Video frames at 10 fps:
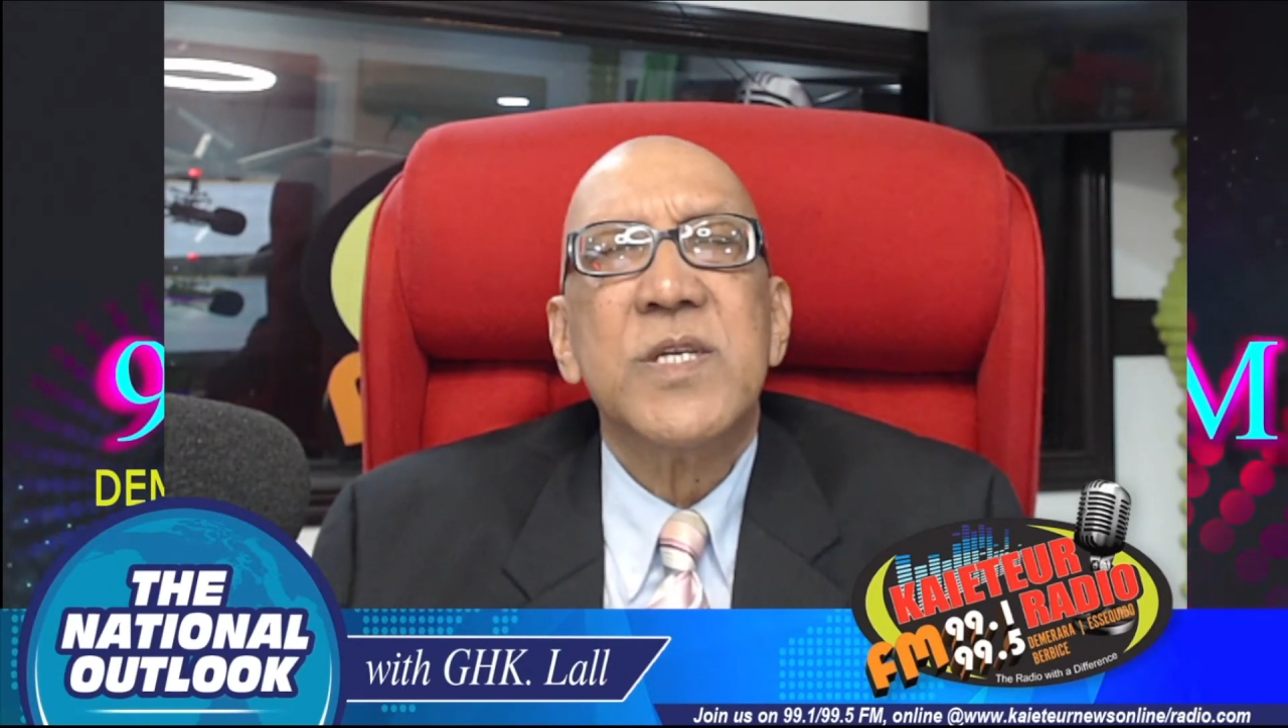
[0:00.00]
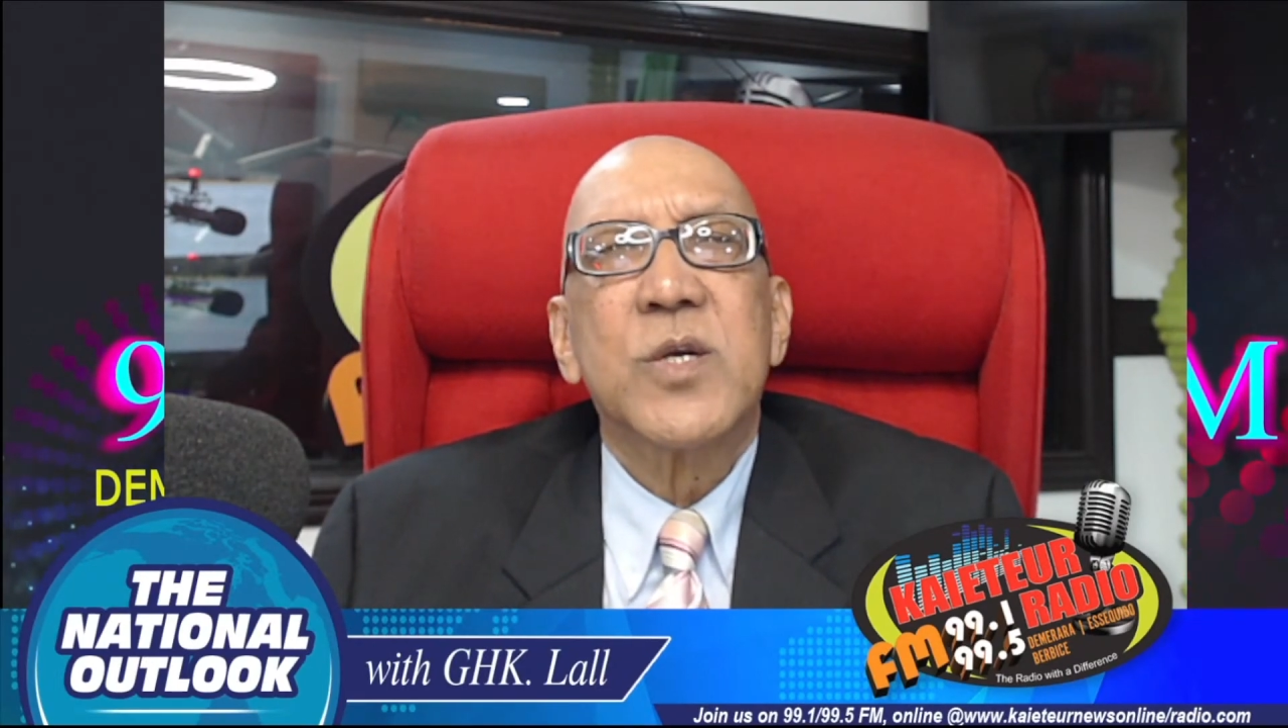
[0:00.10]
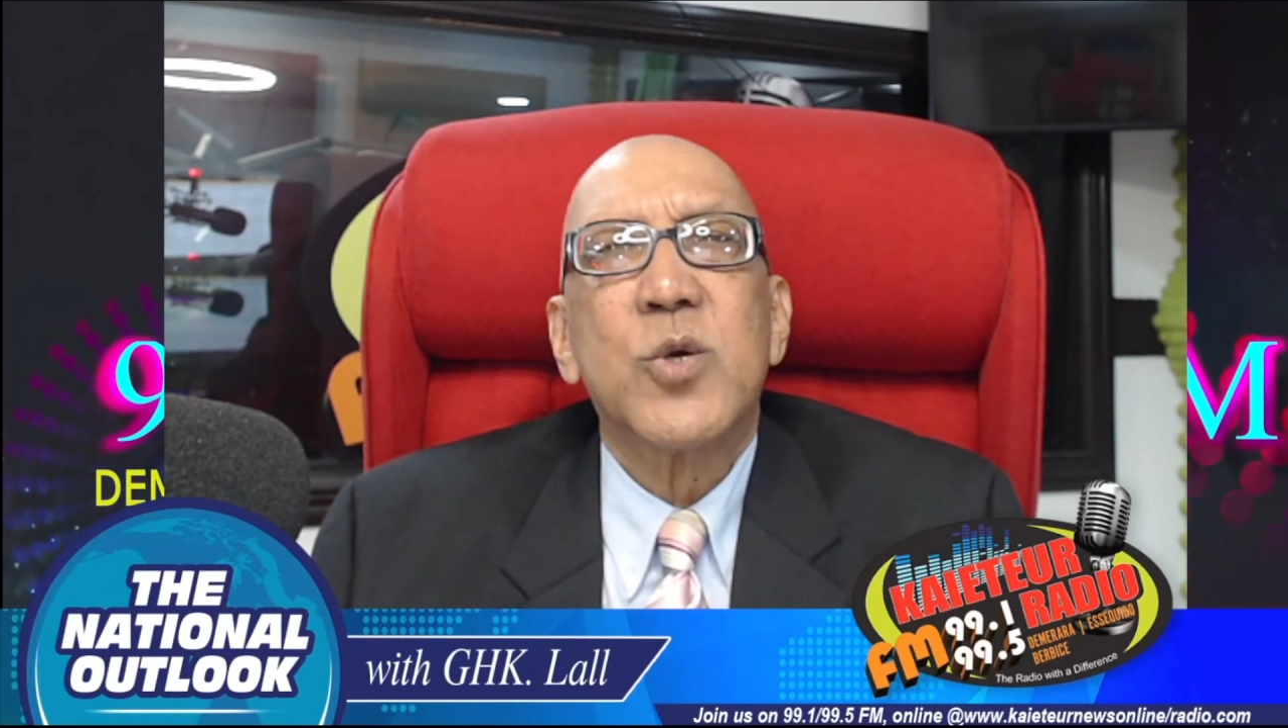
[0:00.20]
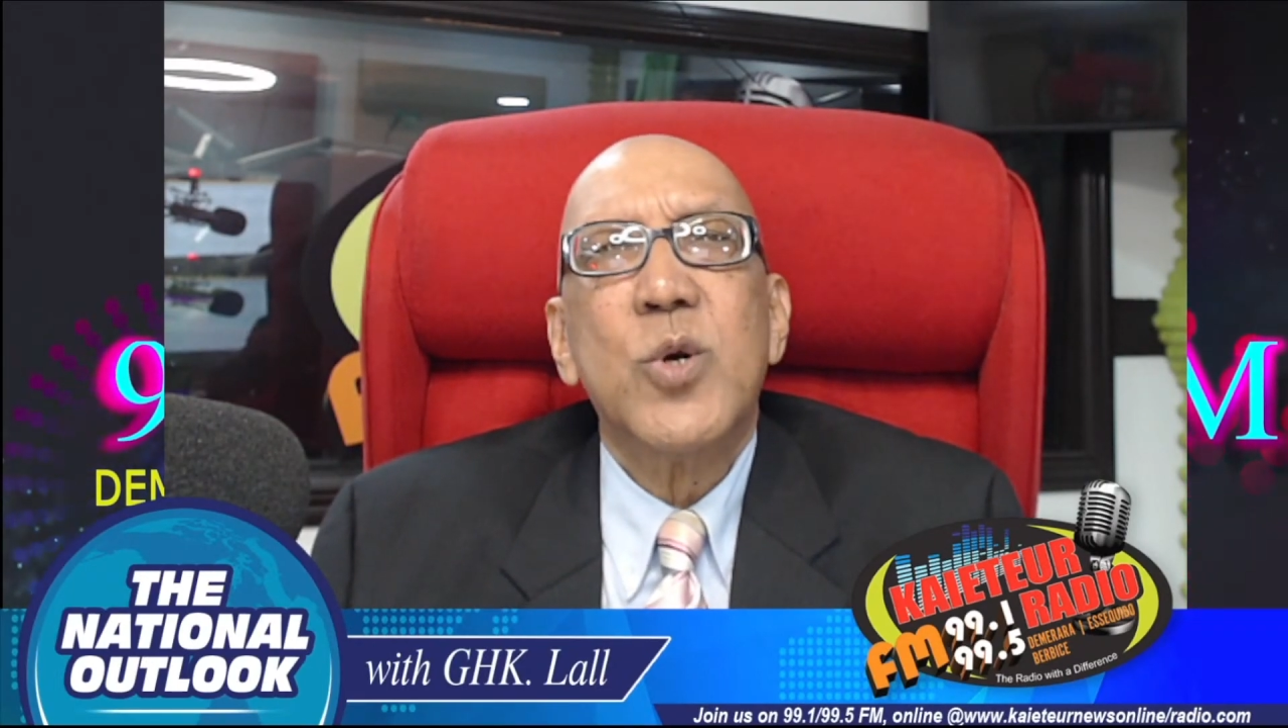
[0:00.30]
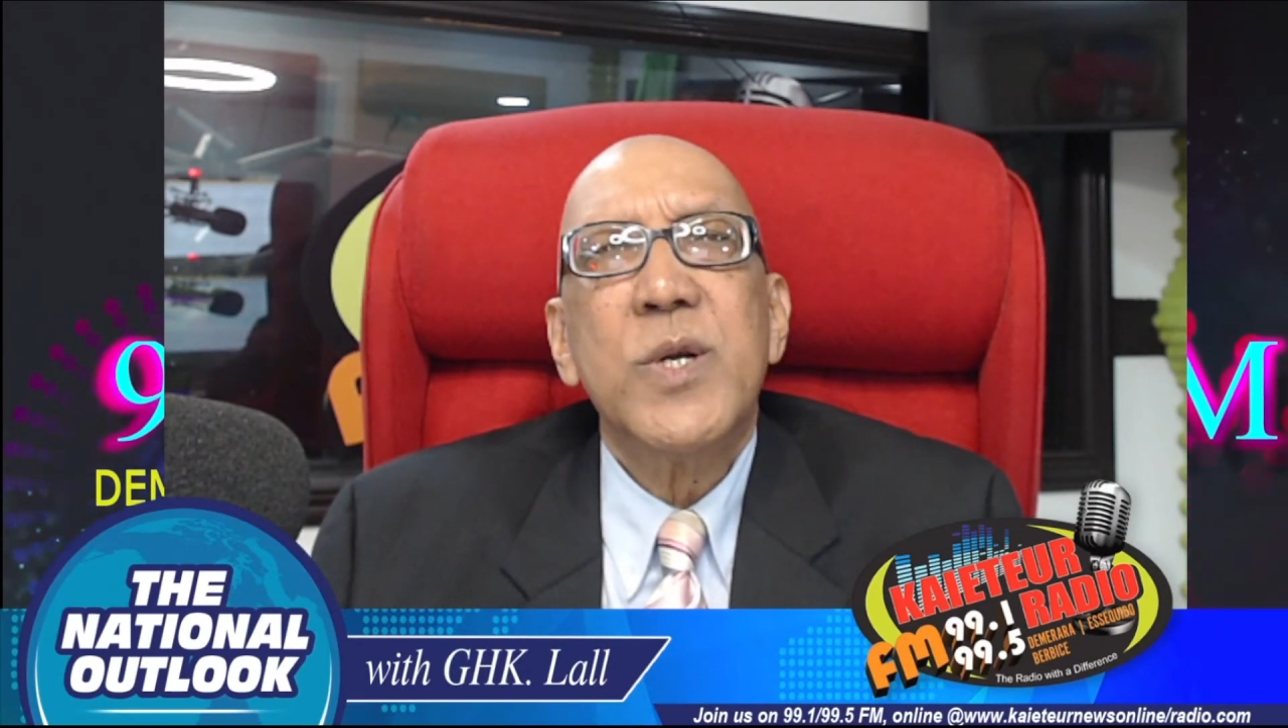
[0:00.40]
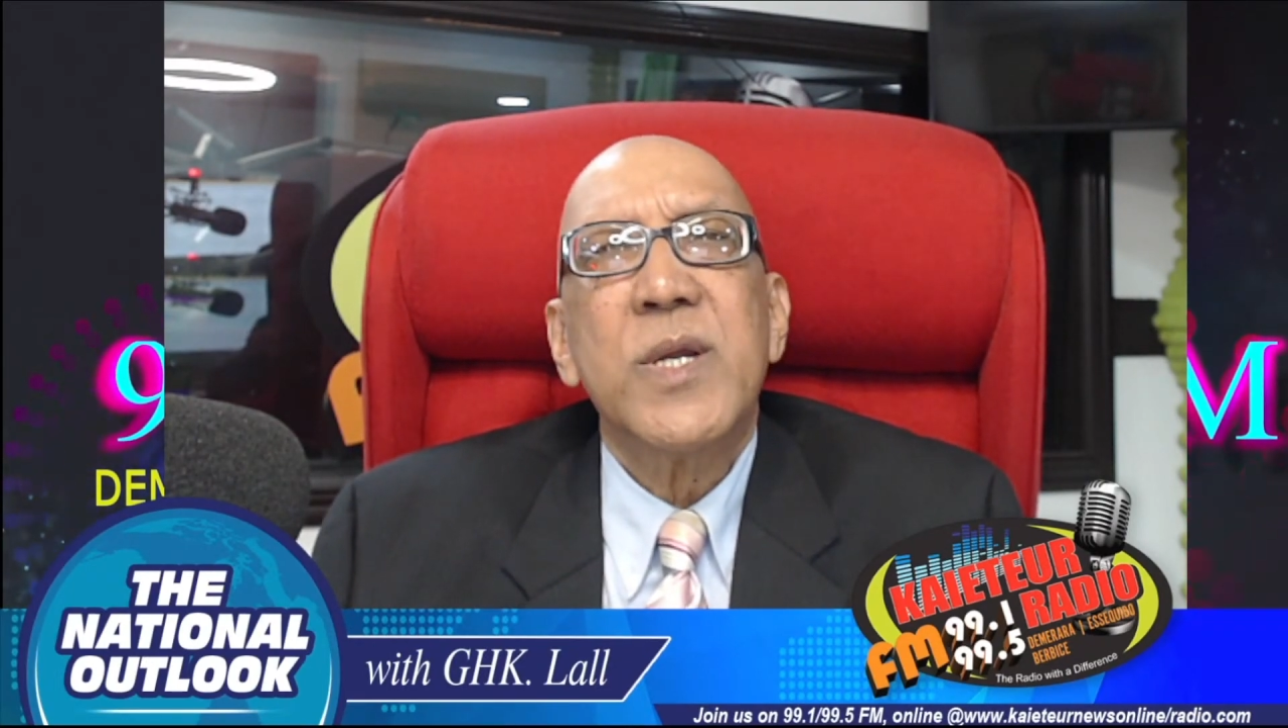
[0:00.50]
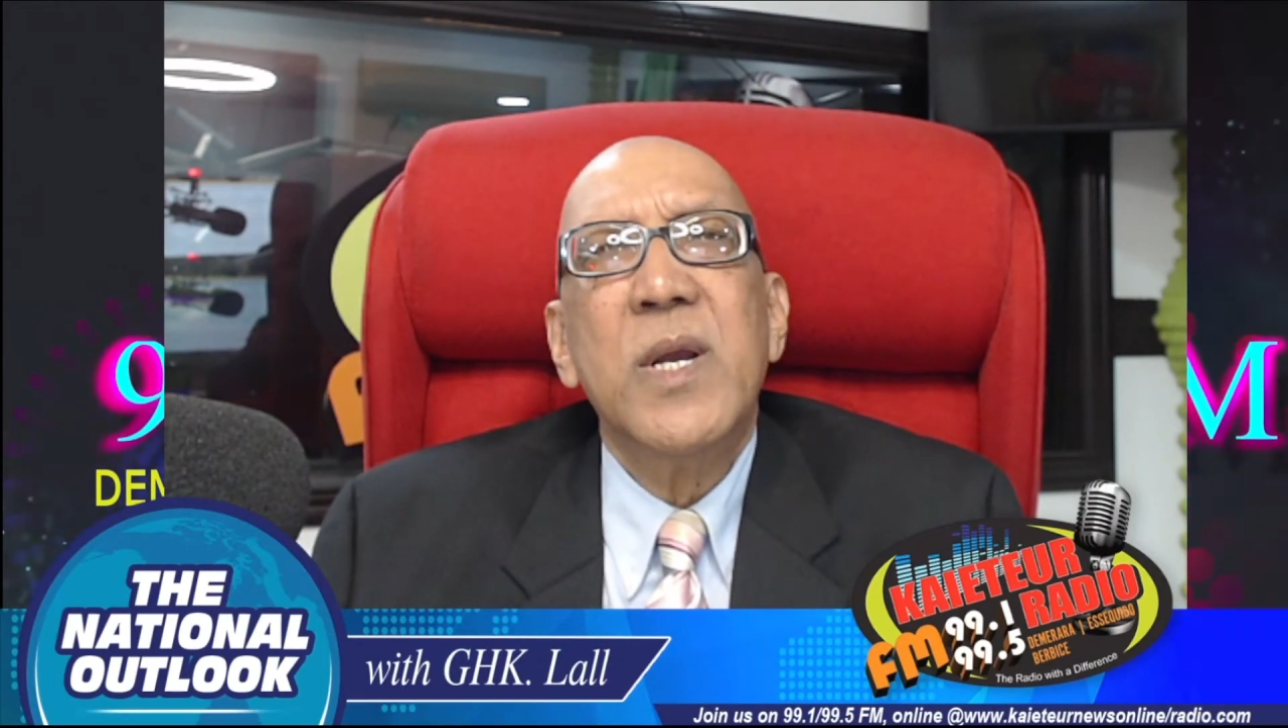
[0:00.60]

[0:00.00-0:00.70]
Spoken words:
to court,